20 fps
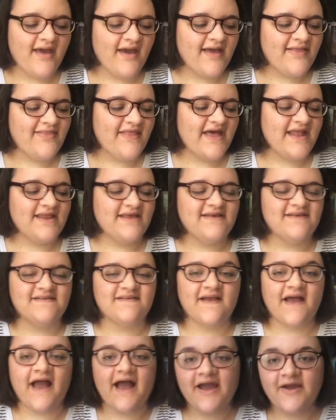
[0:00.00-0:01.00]
and that is
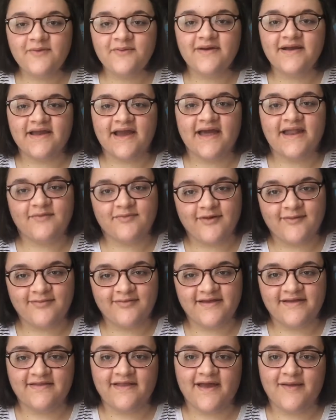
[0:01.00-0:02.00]
I Work at a
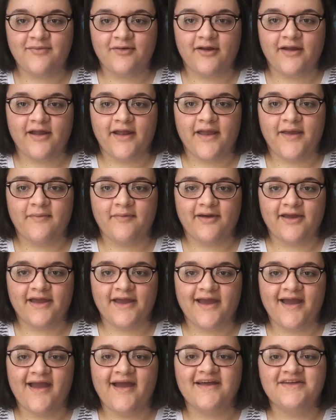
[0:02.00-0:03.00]
Public Library
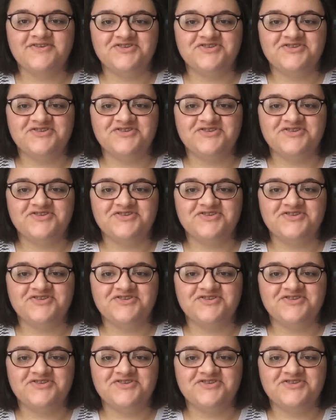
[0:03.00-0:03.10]
by